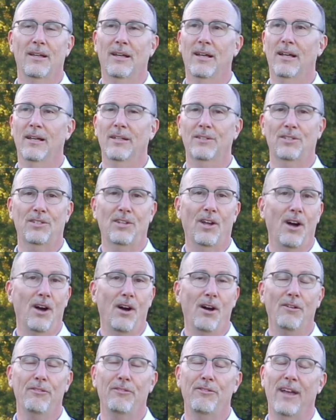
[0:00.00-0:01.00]
uh,
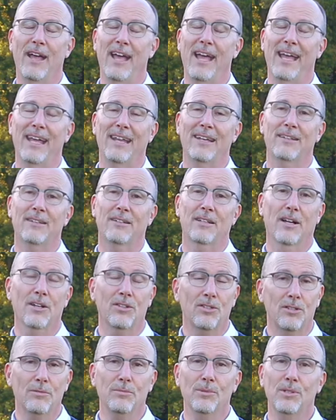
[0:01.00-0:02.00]
staff and
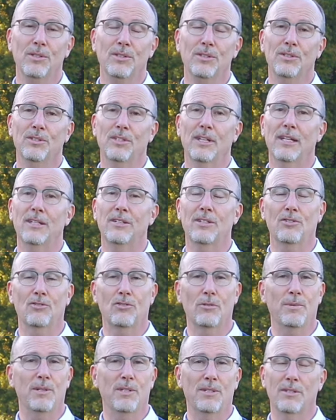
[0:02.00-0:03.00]
customers and
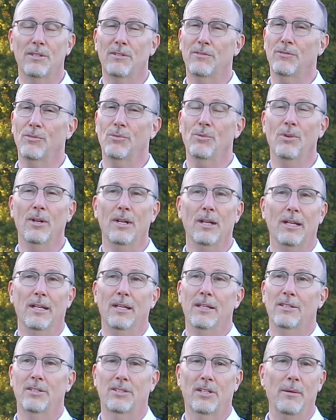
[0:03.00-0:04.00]
distributors for
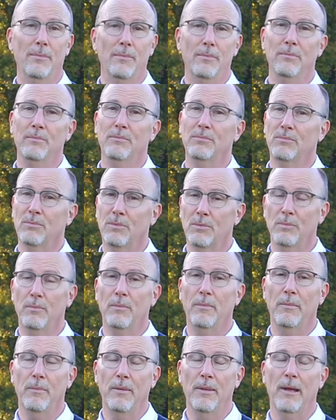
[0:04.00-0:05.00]
some
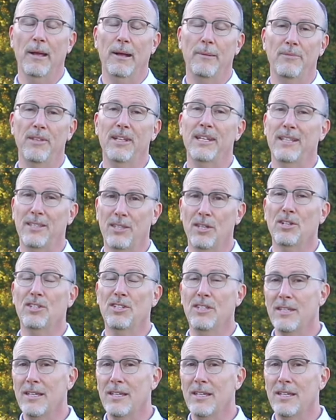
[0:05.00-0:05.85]
um, nearly 30